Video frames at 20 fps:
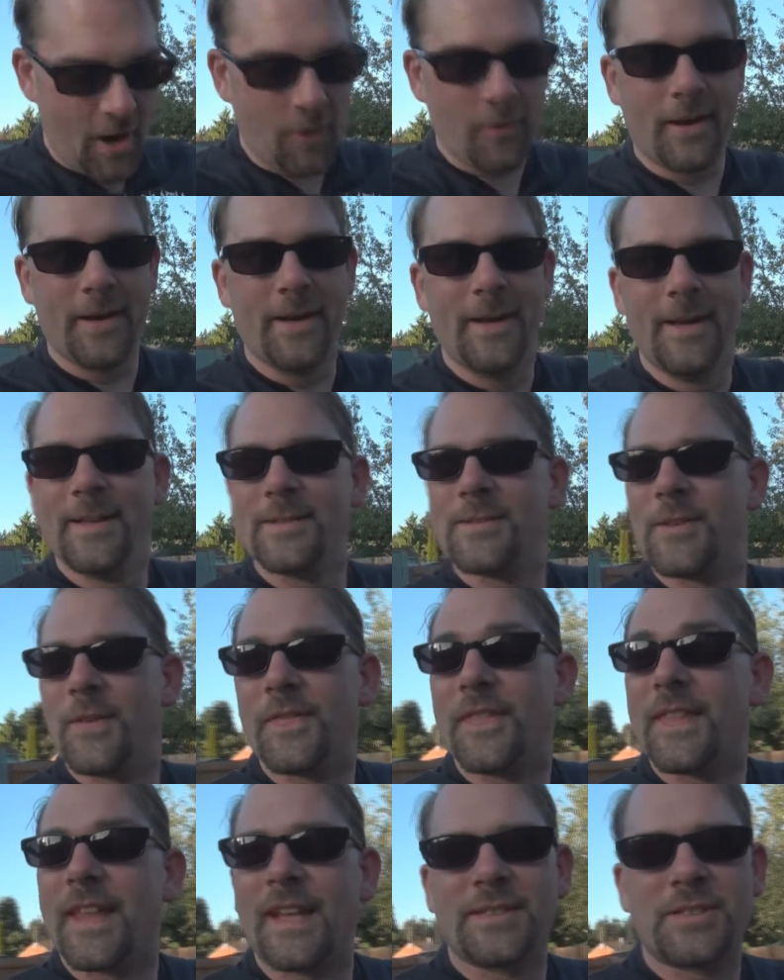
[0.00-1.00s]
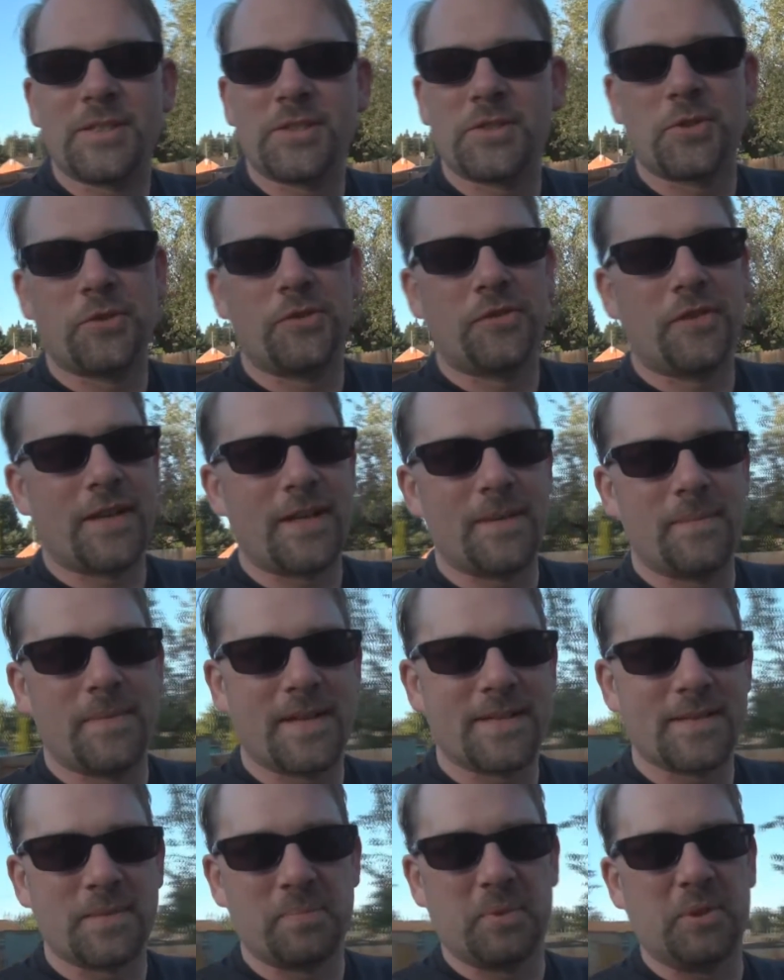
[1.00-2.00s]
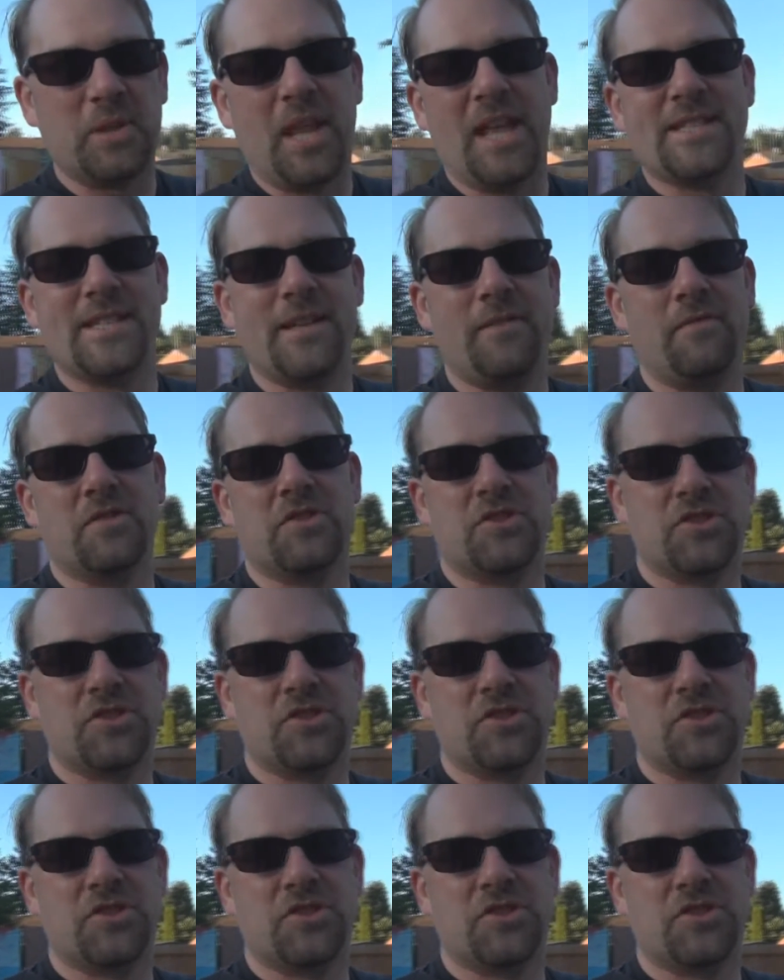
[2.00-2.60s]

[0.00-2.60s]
Alright, so that's just so funny because the build hasn't even